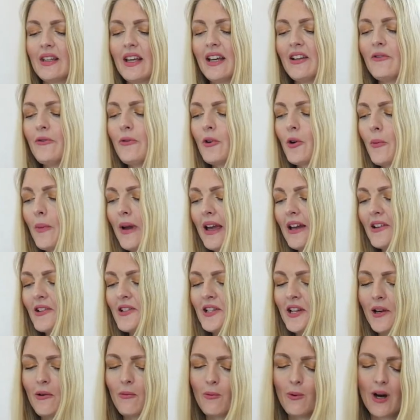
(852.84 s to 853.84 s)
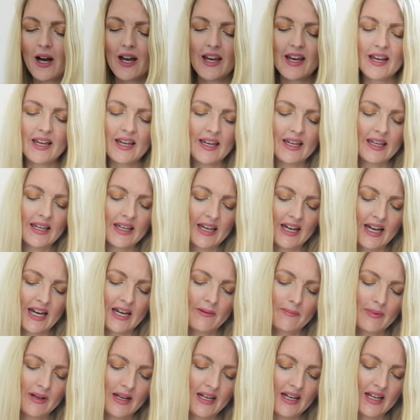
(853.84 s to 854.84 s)
Then from LC Waikiki,
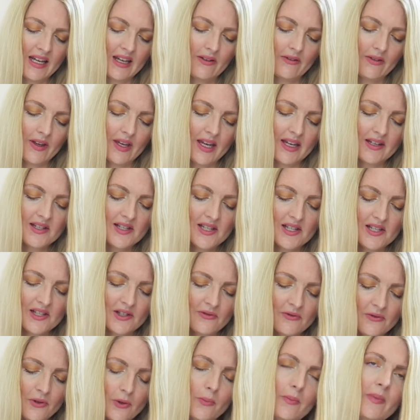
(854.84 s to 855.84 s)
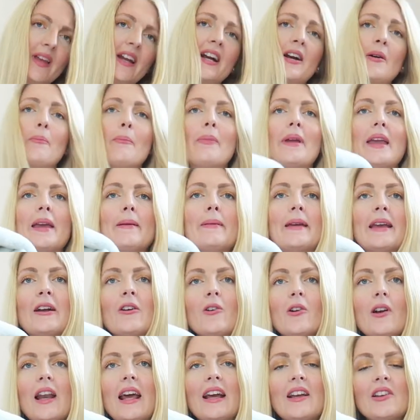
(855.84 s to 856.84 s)
I believe. Yes, this is from their baby
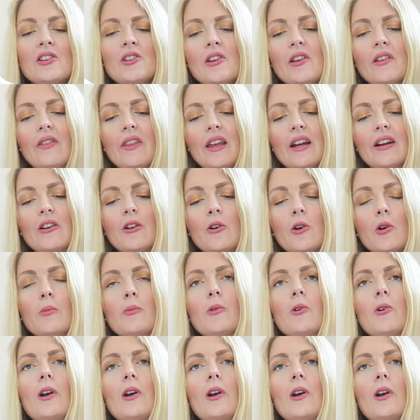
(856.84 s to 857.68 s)
collection, their home